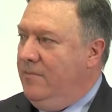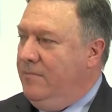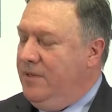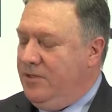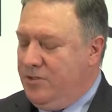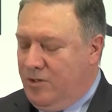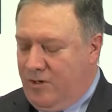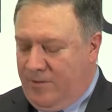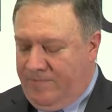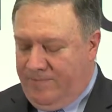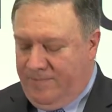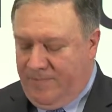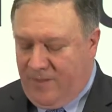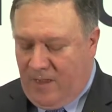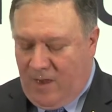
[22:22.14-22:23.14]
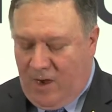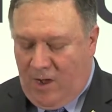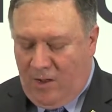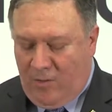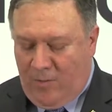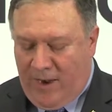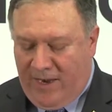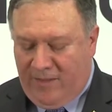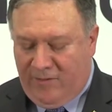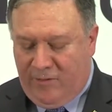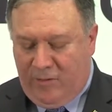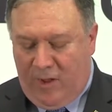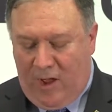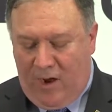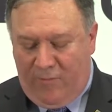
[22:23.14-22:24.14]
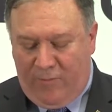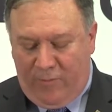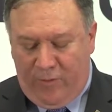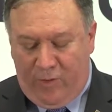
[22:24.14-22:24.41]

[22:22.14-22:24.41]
Be sure, all Iranians who long for